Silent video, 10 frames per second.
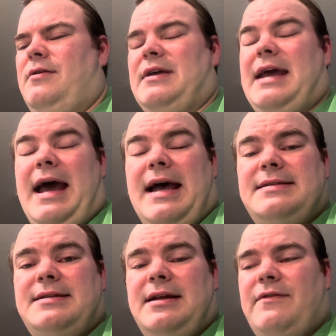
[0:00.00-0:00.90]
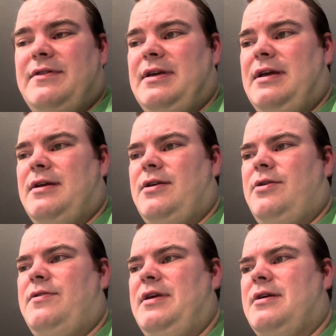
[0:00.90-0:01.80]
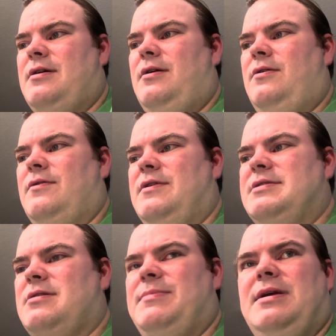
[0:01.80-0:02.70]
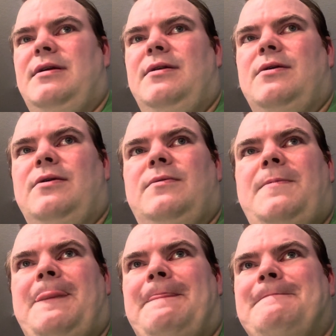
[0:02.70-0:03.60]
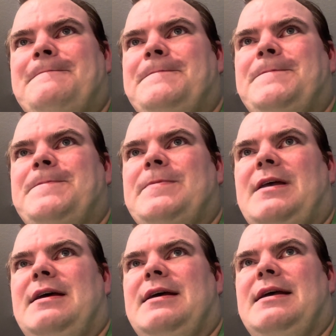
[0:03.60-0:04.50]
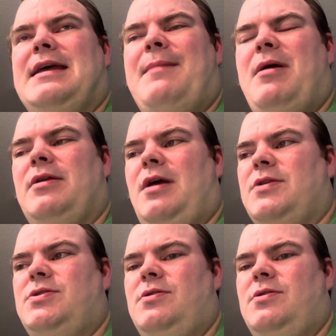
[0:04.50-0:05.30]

cast and everything, you think, oh, this could be, it came out not too